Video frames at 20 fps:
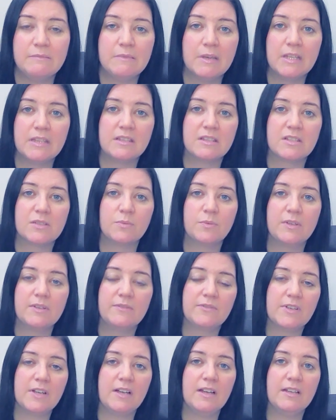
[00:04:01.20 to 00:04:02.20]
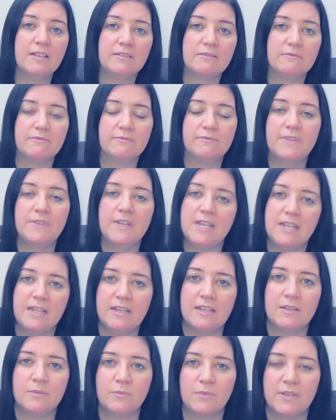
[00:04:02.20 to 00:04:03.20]
And months, we've got
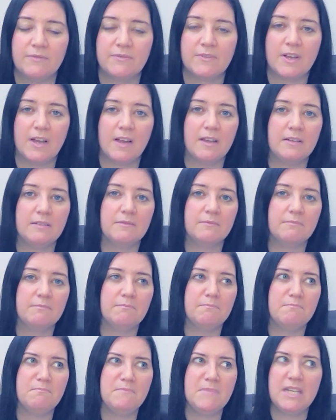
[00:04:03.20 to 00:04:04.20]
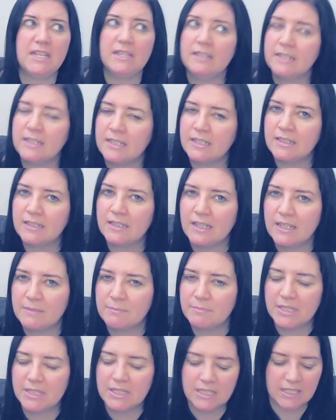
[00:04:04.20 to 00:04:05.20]
B and we've got Miana, I
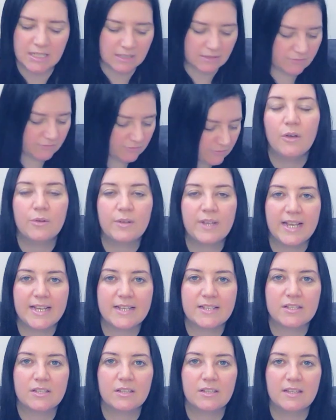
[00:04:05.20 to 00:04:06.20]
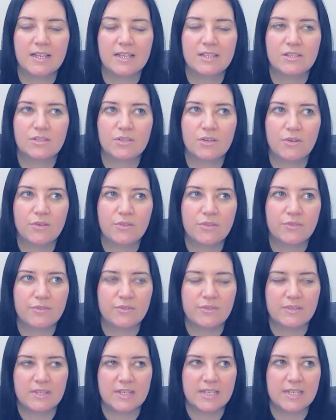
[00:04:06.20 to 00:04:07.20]
believe. Okay, so let's go
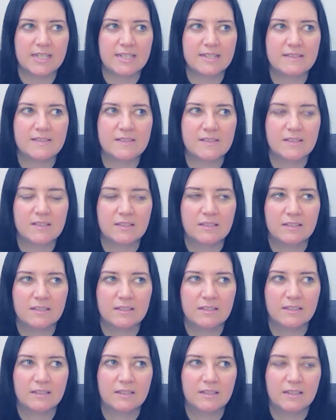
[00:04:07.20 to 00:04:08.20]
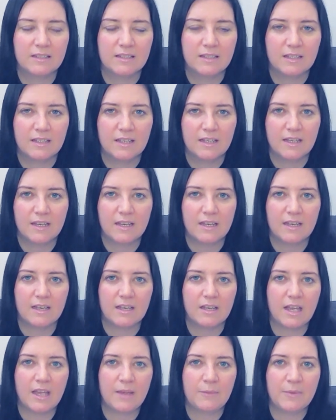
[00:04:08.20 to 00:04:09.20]
through these.
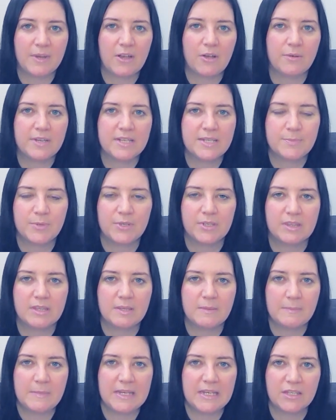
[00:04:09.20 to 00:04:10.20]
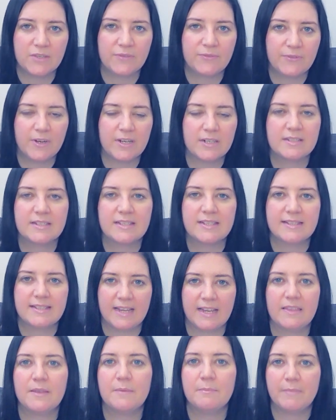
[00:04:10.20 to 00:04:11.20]
And we always put the me in the front to
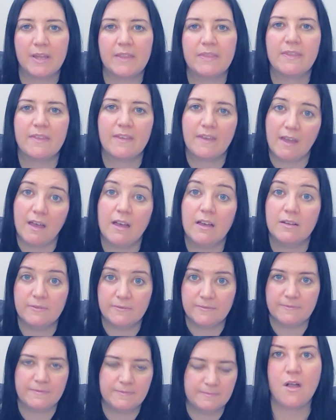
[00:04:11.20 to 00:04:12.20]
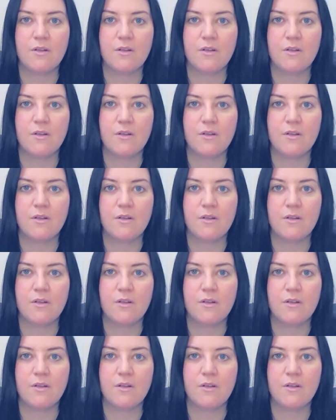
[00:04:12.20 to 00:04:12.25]
say the month of.